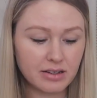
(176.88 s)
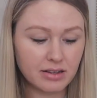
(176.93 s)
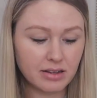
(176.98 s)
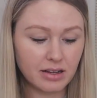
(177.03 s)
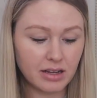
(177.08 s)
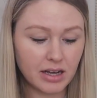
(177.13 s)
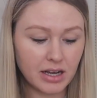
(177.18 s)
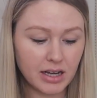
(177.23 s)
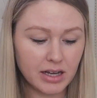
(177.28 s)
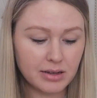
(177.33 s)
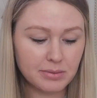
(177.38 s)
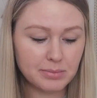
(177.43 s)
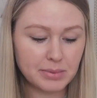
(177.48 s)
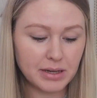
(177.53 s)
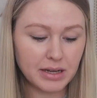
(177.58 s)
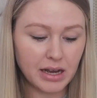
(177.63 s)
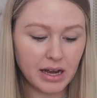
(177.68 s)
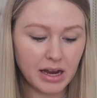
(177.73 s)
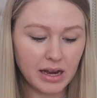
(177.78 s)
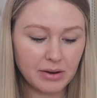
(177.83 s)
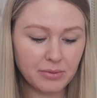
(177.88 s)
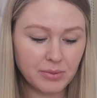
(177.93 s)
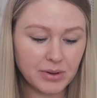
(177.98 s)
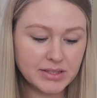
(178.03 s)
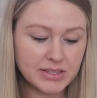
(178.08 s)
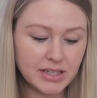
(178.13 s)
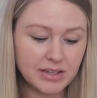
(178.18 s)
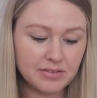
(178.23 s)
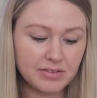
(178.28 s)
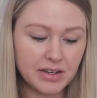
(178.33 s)
a lot, but
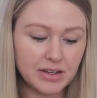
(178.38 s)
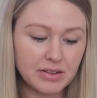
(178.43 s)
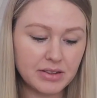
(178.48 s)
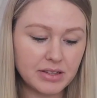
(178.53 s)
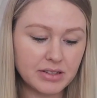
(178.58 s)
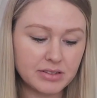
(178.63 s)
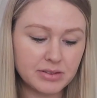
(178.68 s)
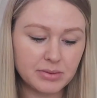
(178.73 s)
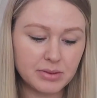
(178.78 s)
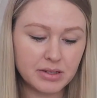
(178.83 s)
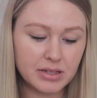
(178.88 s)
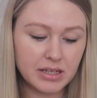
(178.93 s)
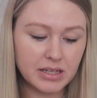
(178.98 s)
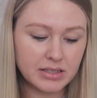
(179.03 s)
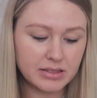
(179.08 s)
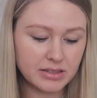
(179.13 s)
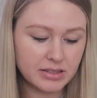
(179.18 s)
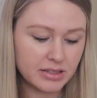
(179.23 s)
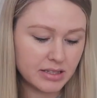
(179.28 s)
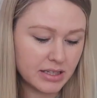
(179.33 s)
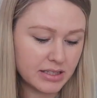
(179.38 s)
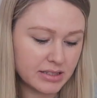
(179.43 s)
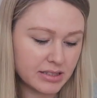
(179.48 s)
once I found this one, it's